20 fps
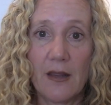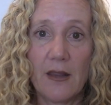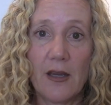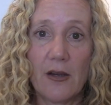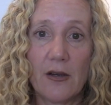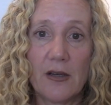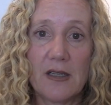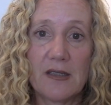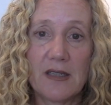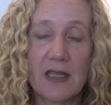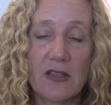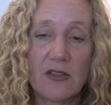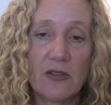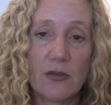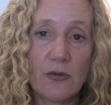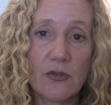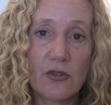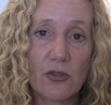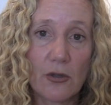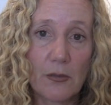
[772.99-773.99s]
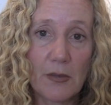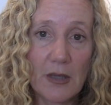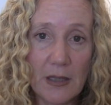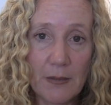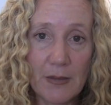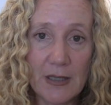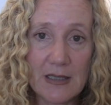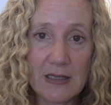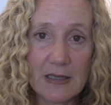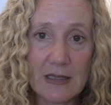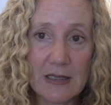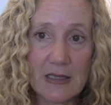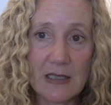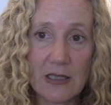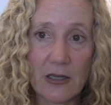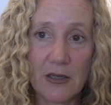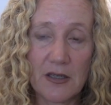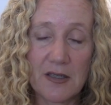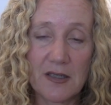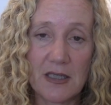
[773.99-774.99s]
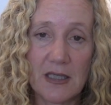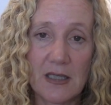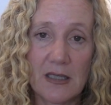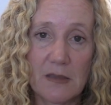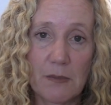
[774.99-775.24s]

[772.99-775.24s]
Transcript: There is a two-term limit in the DRC.